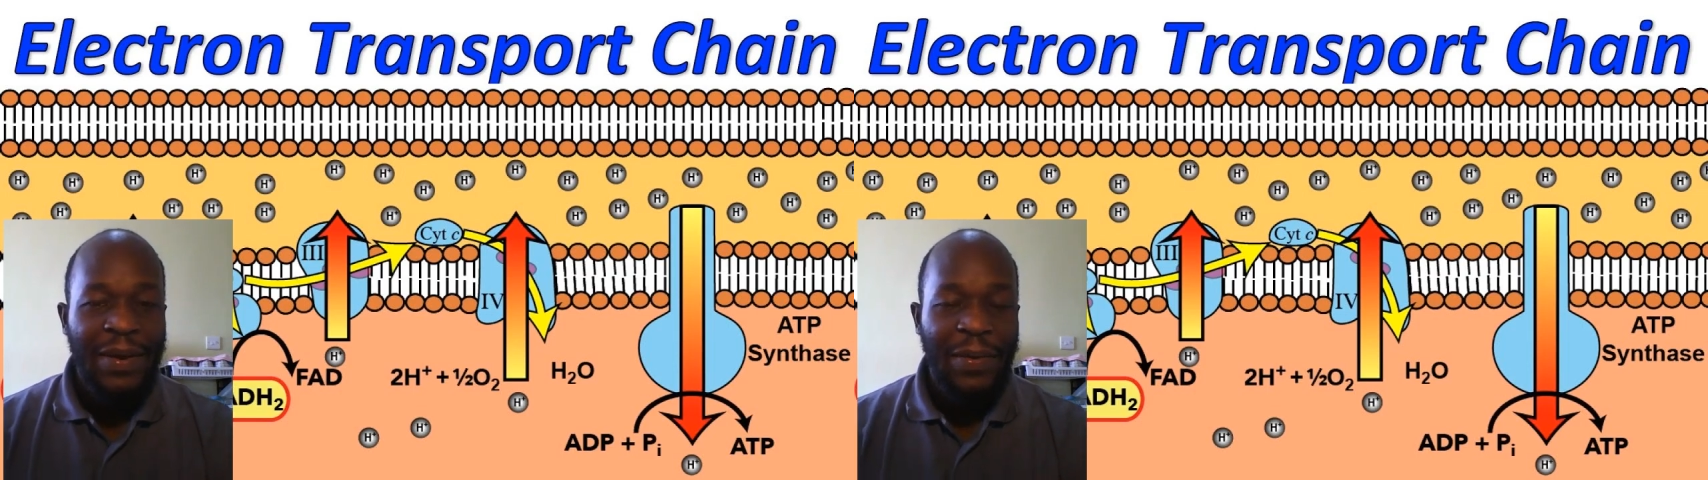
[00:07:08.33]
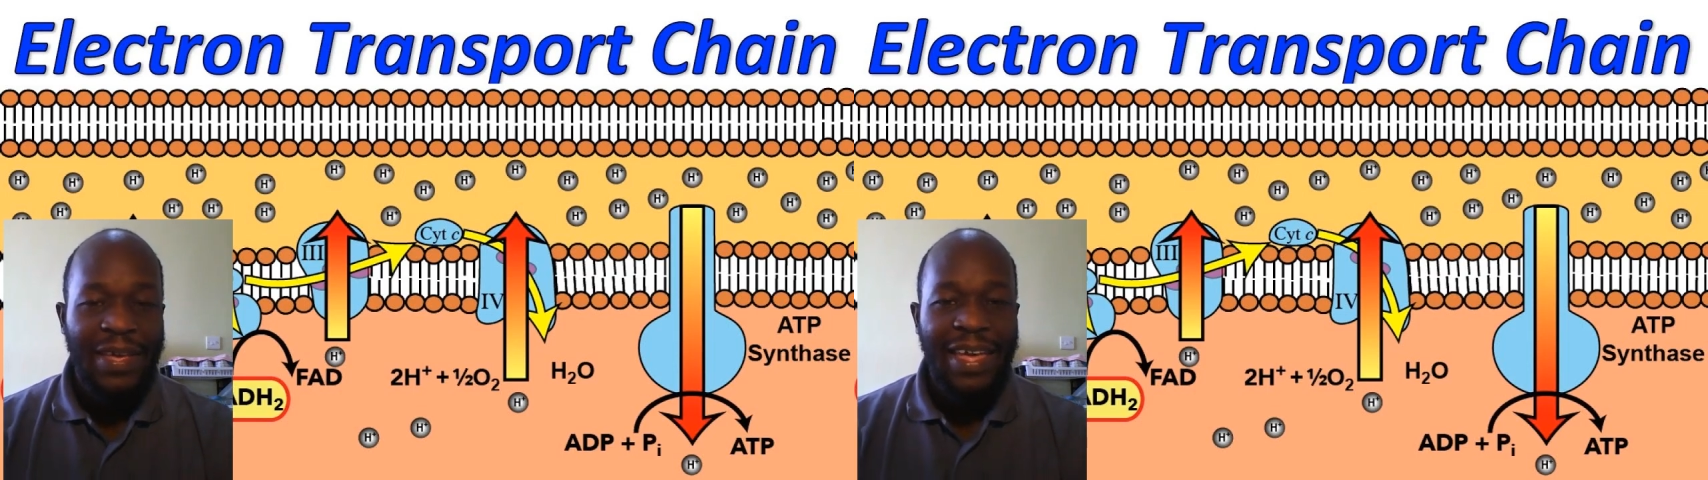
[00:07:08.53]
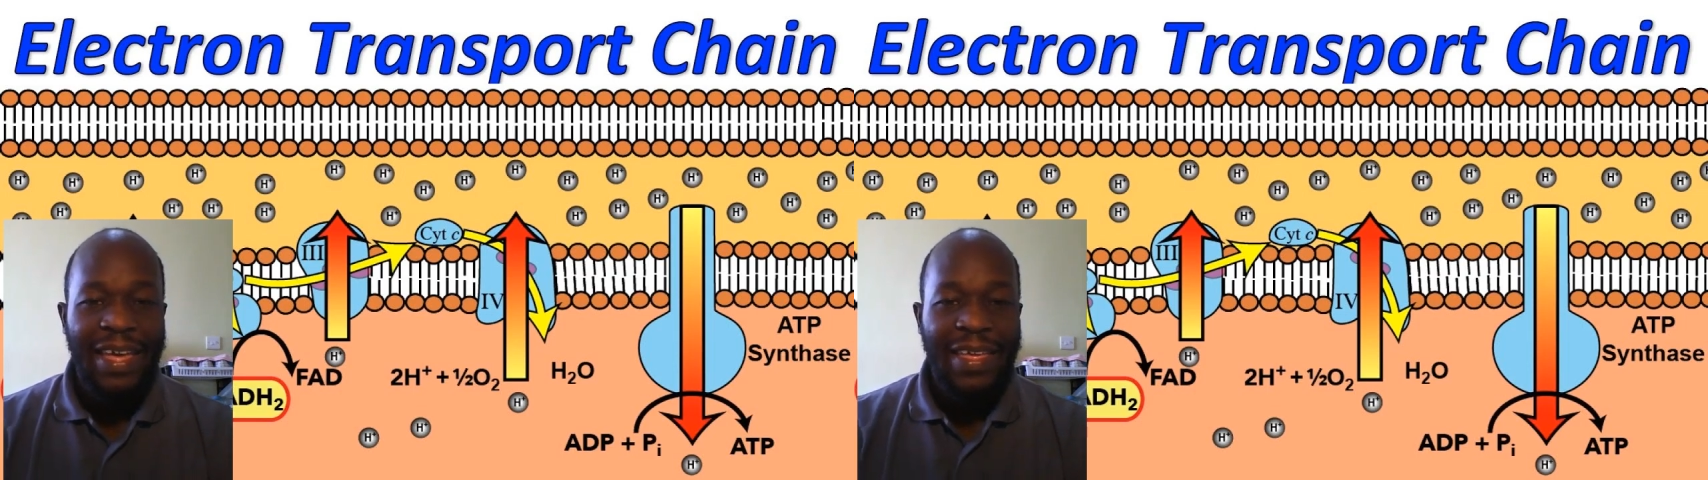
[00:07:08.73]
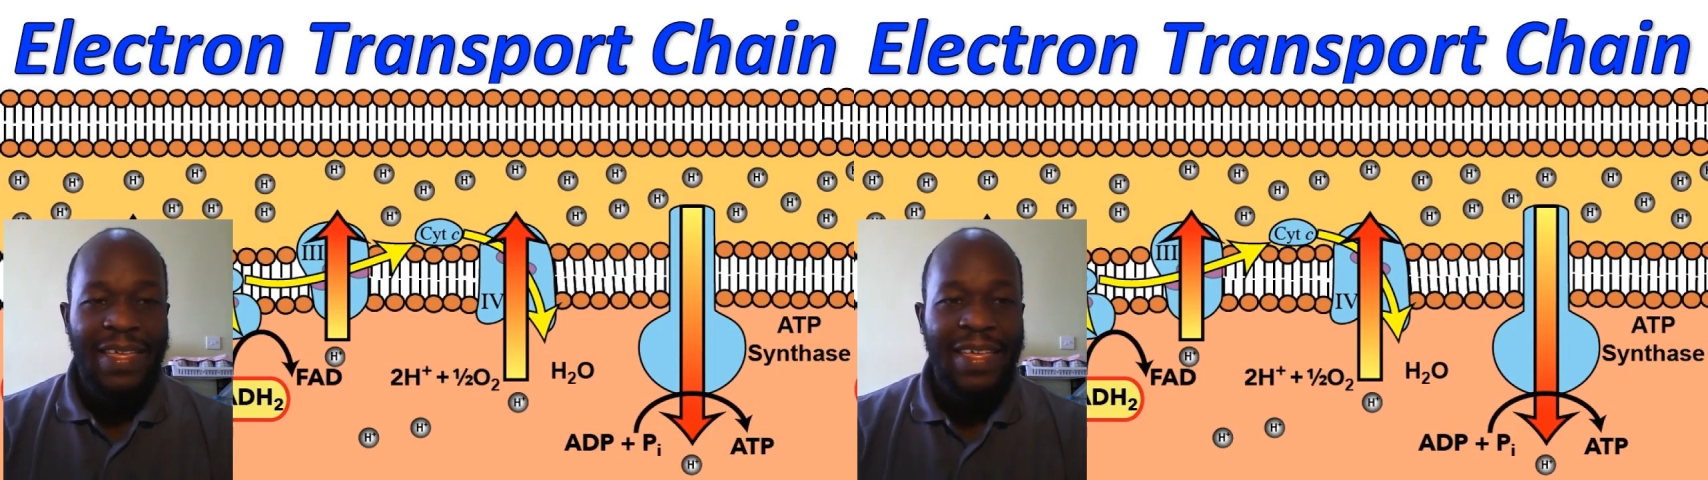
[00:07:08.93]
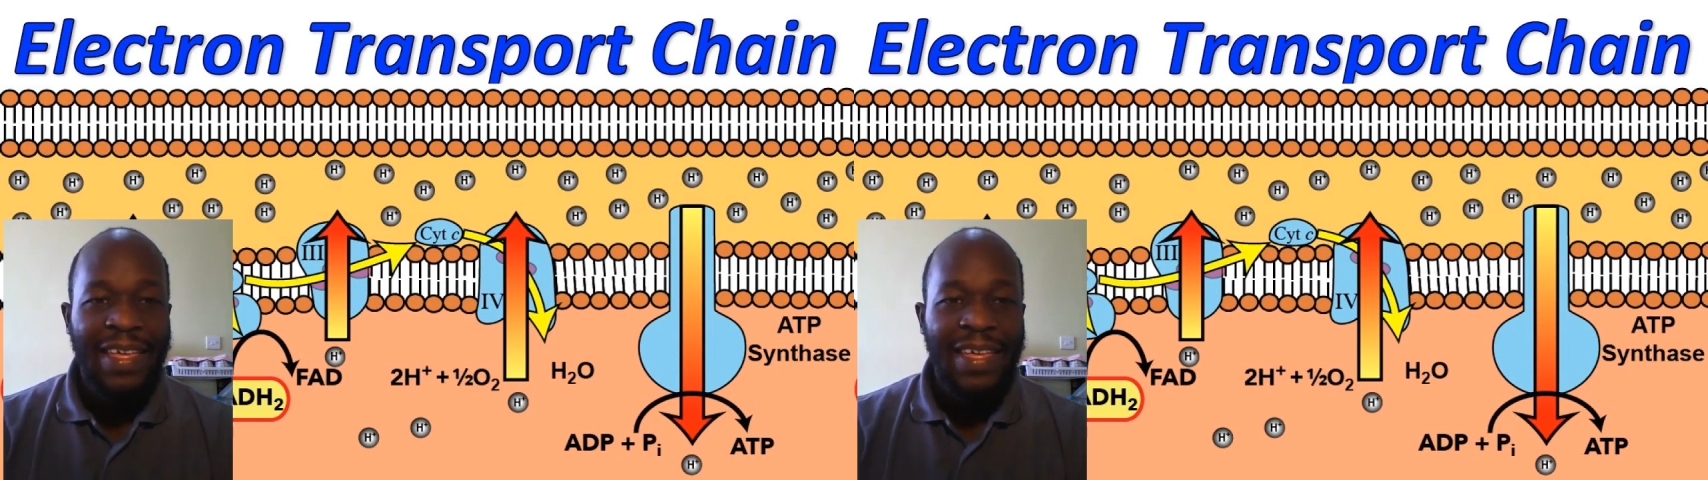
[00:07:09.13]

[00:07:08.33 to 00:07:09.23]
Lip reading: Okay.